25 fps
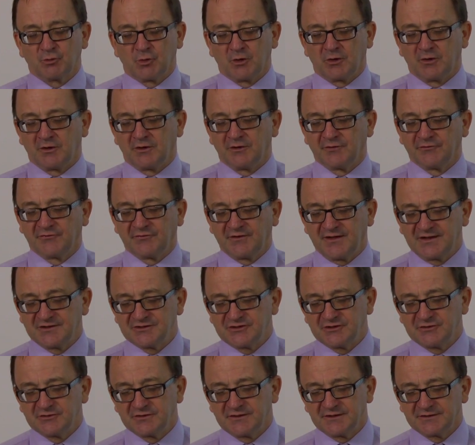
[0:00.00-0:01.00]
was
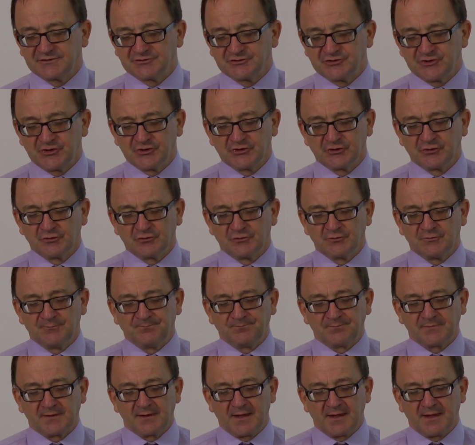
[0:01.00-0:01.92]
issued in June